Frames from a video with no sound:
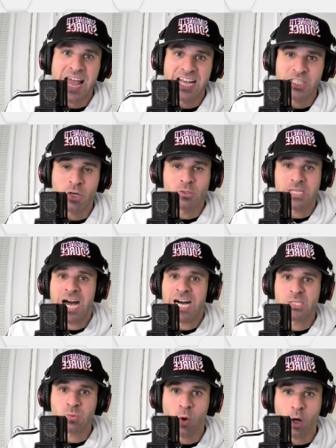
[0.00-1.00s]
I chose
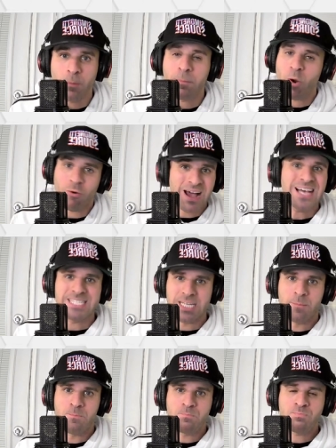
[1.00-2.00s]
Oswald Peraza,
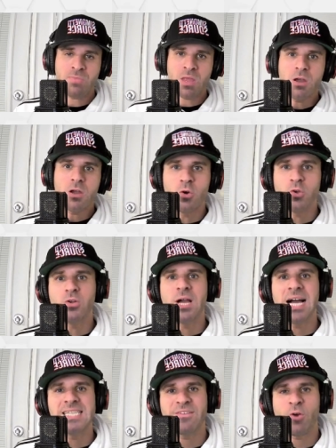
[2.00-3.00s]
who you
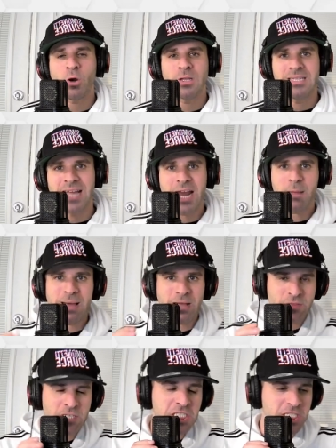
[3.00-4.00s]
guys have heard a lot about
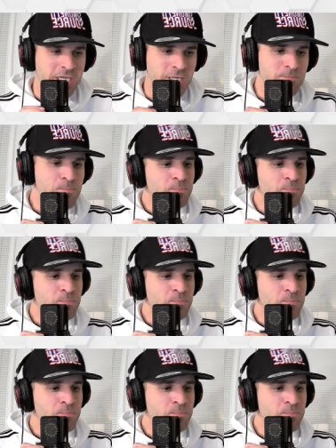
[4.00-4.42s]
this year.